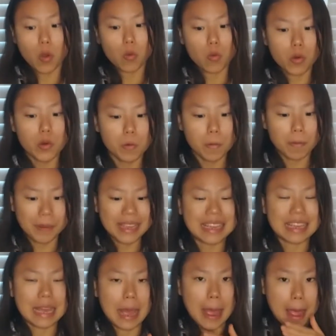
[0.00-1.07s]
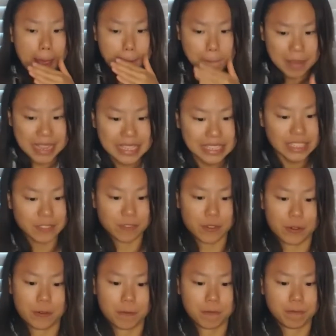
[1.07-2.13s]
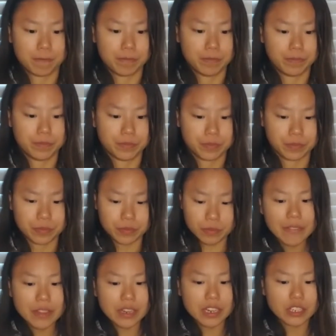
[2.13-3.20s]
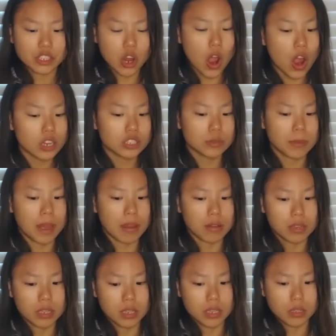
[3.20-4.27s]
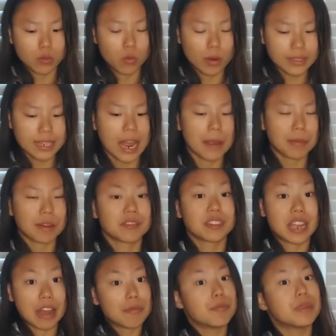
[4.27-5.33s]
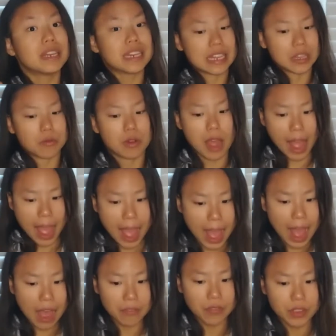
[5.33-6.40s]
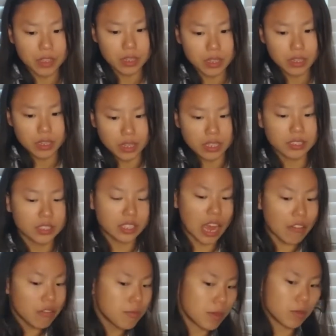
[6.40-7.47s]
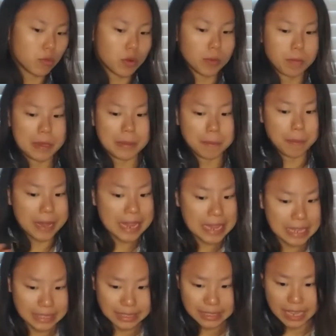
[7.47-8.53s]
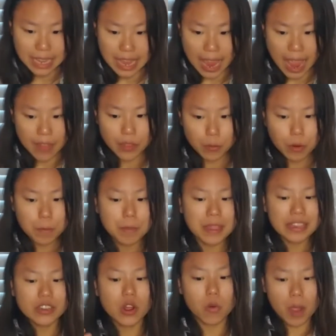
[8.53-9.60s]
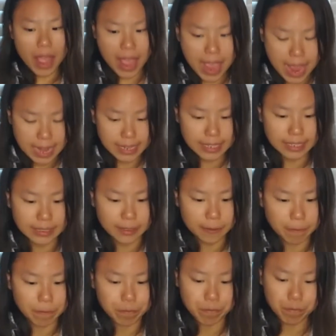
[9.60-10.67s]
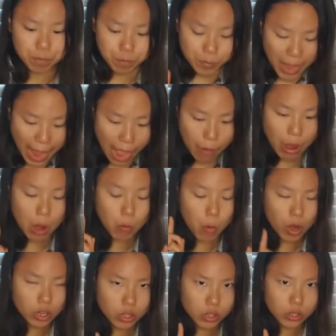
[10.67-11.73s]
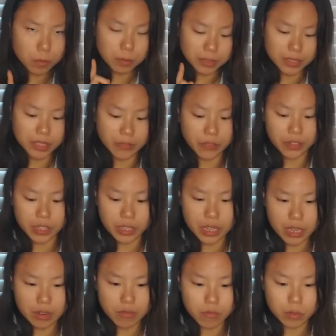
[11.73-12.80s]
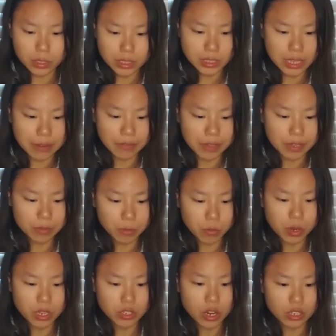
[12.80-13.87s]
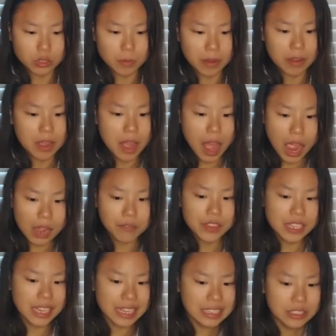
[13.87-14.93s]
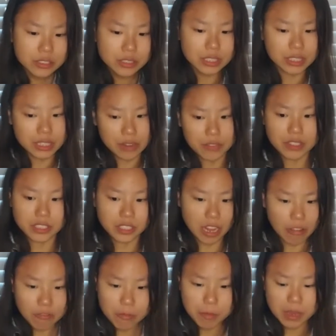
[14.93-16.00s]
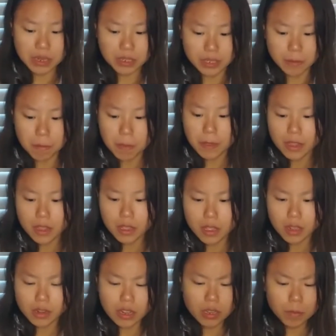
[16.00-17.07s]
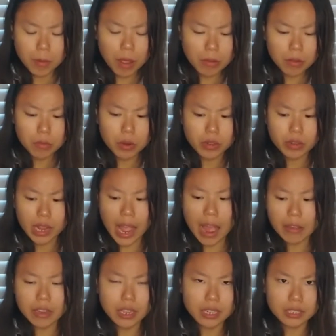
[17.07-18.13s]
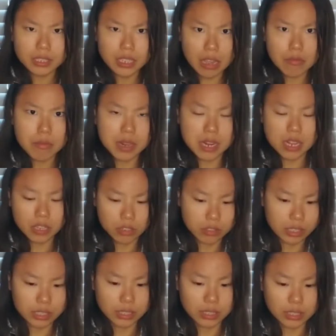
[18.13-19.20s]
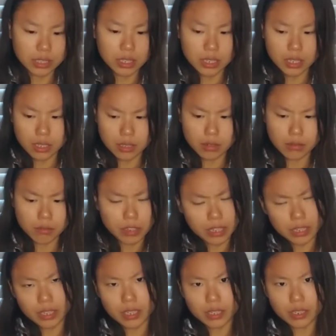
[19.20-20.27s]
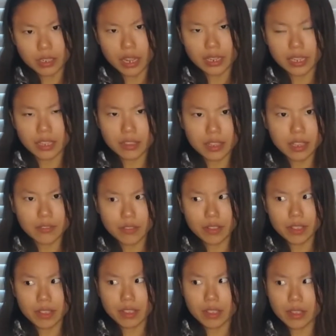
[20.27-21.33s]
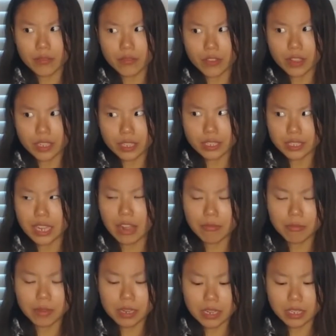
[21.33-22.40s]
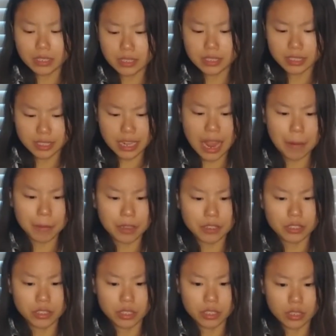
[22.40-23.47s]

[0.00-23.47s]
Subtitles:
will be peaceful. And it talks about what type of government he will have. His government will be peace, and there will be no end. Now, I want to look specifically in verse 7, where it talks about of the increase of his government. Now, you're probably wondering, how can his government increase, really? Like, if his government is established